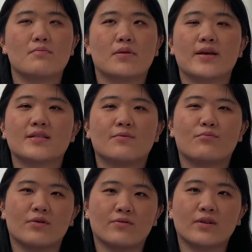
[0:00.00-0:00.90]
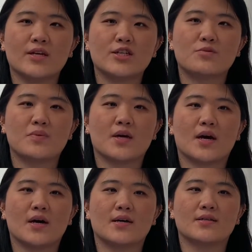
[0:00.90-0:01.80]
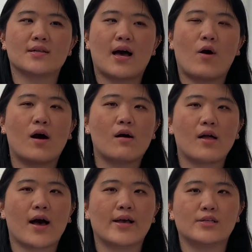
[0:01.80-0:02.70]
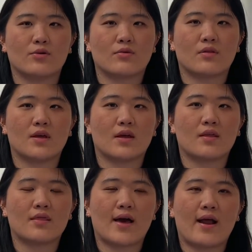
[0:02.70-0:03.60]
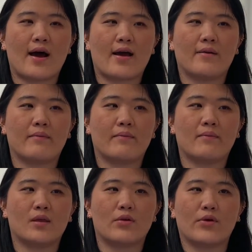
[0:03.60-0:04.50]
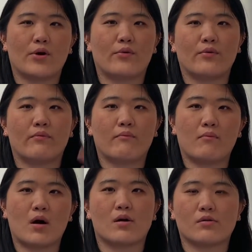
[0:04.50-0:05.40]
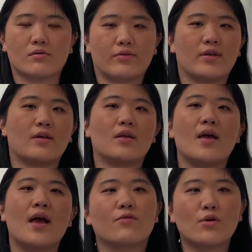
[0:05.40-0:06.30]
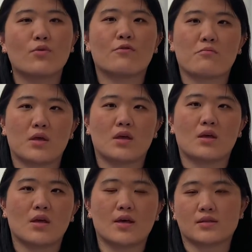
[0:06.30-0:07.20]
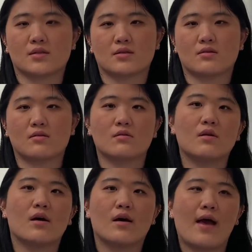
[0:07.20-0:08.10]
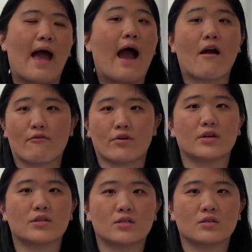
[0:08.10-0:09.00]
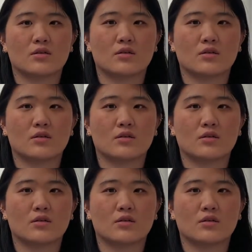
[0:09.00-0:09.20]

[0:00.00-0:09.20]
place of privilege, because while I don't think that I'm, model thin, the view of me is still average